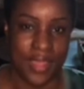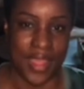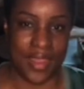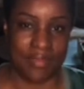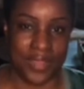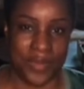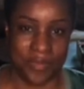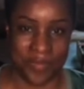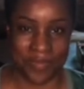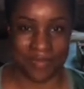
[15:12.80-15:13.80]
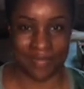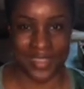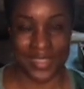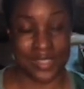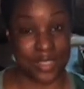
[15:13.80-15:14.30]
I love you.
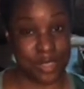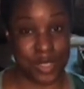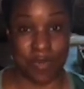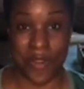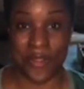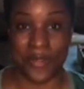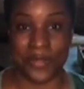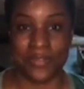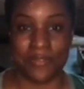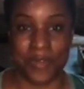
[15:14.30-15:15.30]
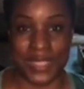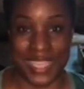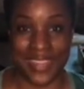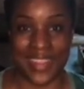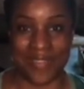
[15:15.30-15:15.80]
See you tomorrow for day
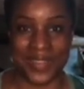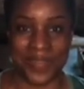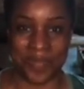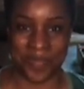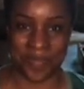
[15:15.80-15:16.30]
eleven.